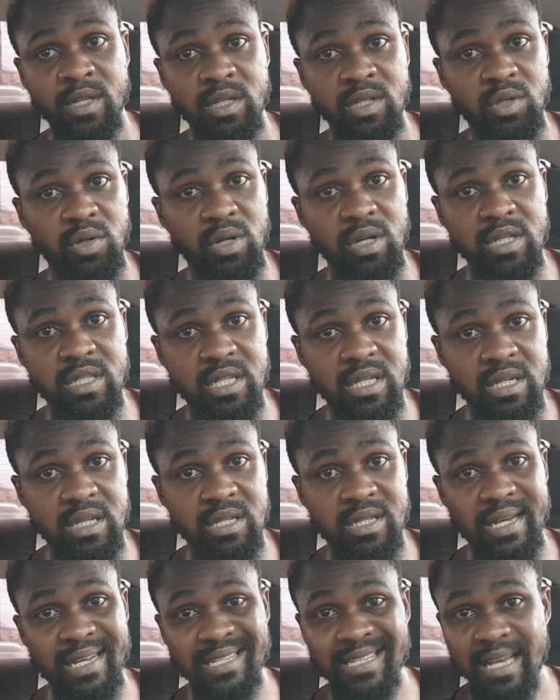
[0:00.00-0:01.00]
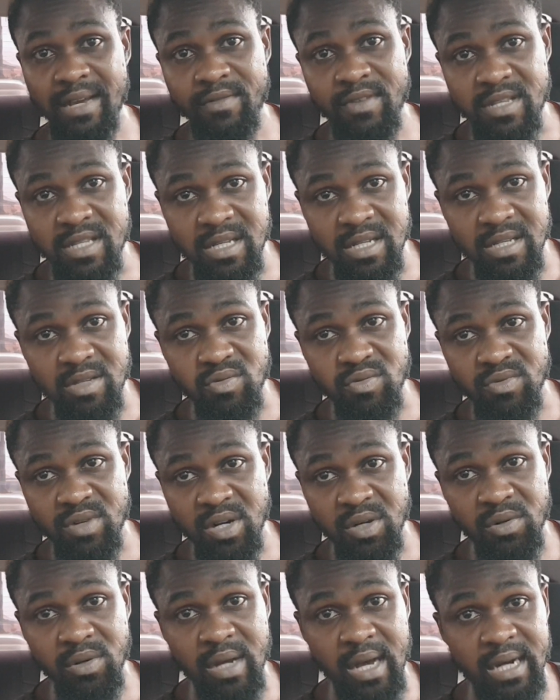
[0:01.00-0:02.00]
The only thing is I service it
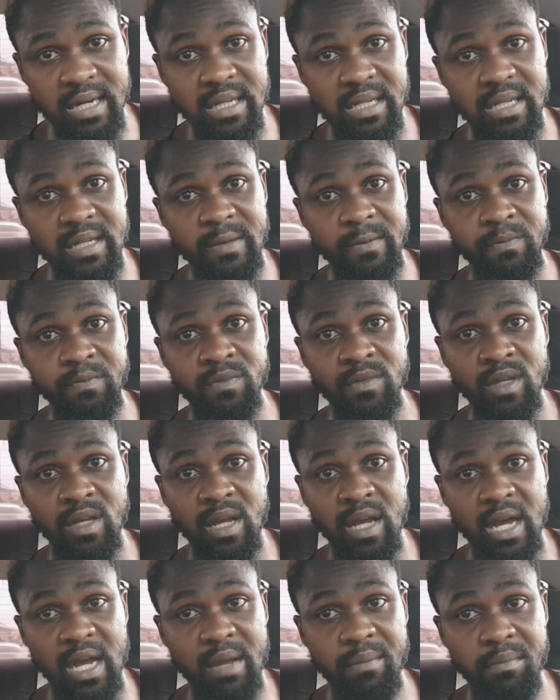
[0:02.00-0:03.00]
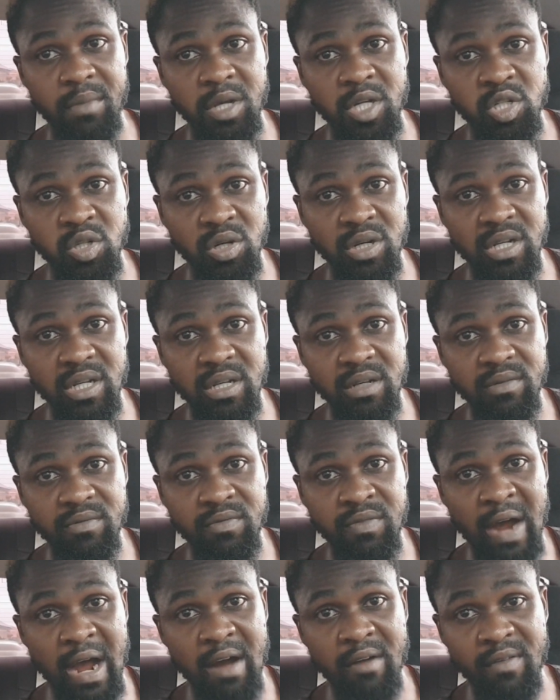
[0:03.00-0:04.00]
regularly. I make sure the
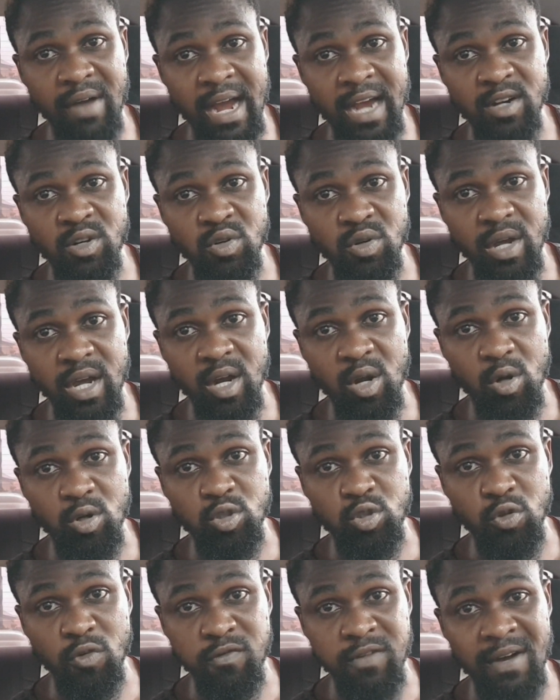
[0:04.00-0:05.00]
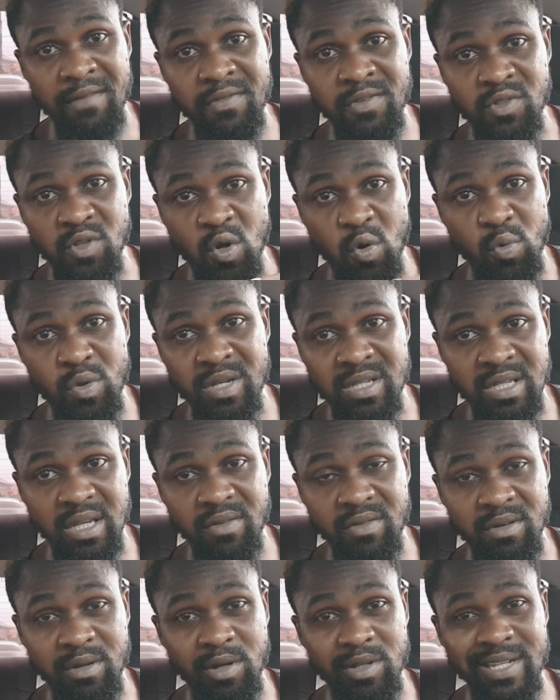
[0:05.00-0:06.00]
valve, idle air control valve, is always
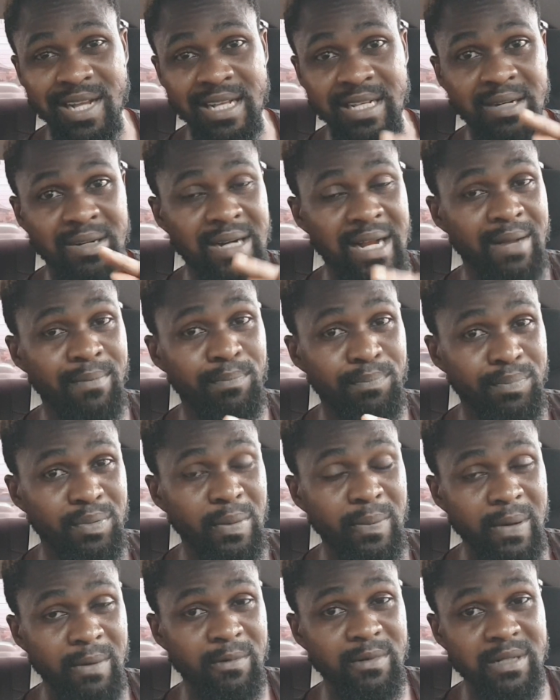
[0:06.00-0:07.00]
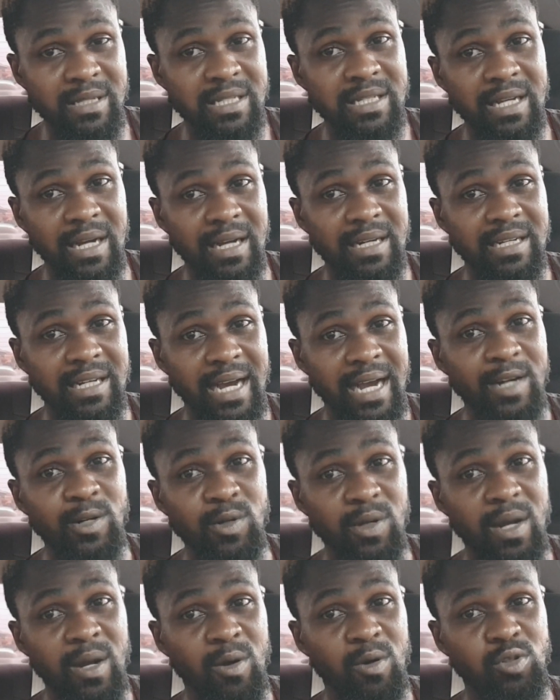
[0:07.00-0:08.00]
serviced, because that's another problem with this car, the
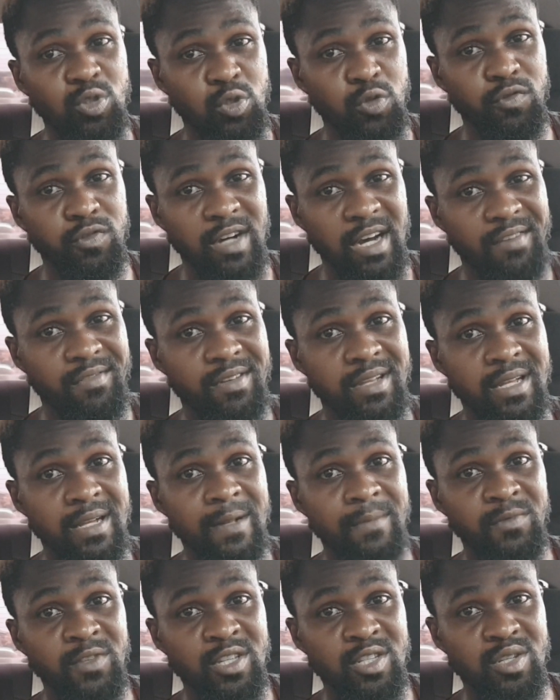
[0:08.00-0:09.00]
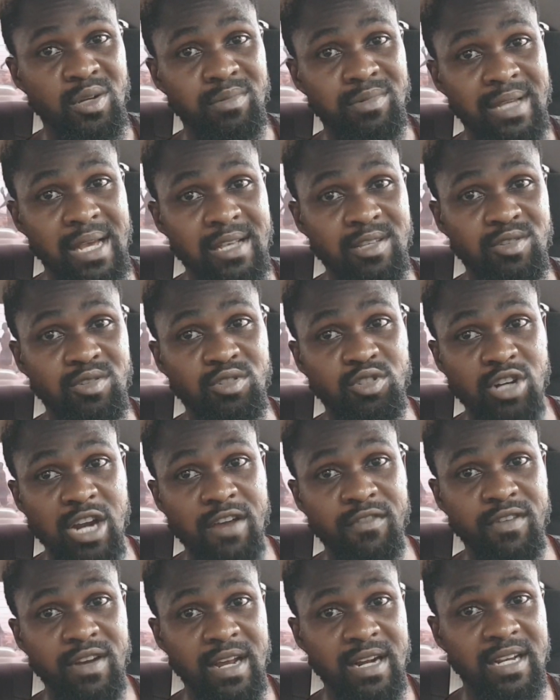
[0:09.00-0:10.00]
idle air control valve. Sometimes you're
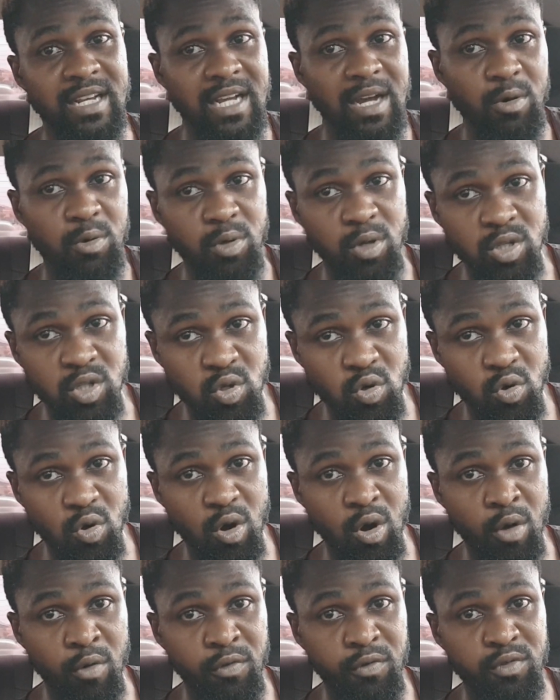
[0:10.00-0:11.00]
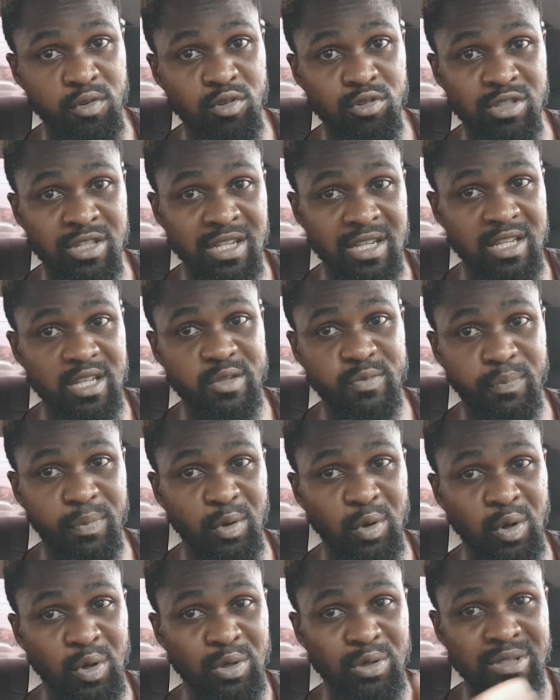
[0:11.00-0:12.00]
driving and the car will just go off. You think it's
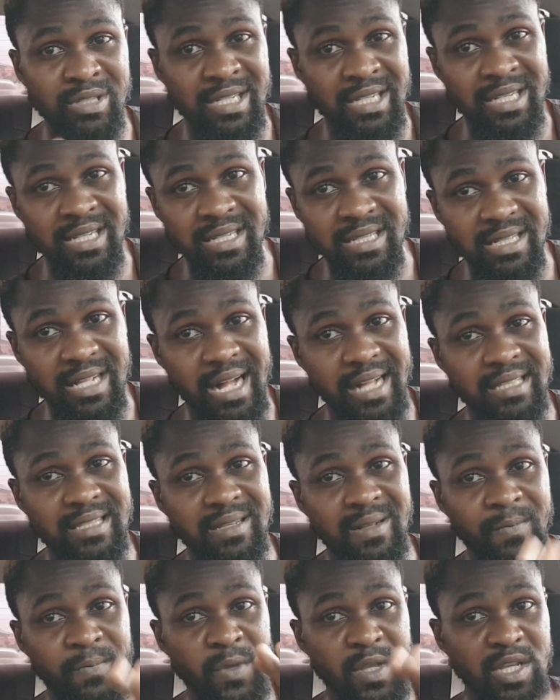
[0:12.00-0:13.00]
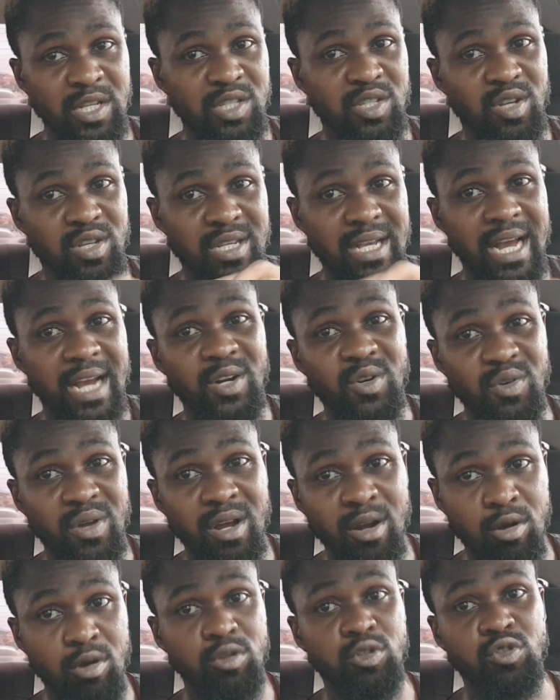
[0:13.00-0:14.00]
plugged, you think it's that. It's just idle
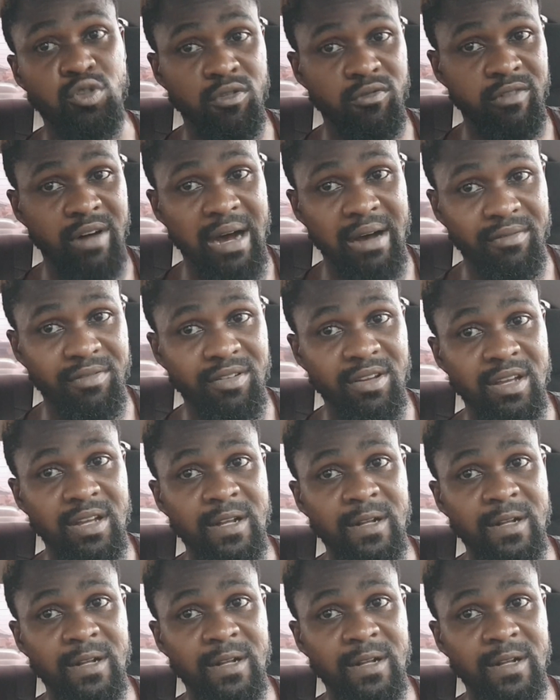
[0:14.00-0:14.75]
air control valve.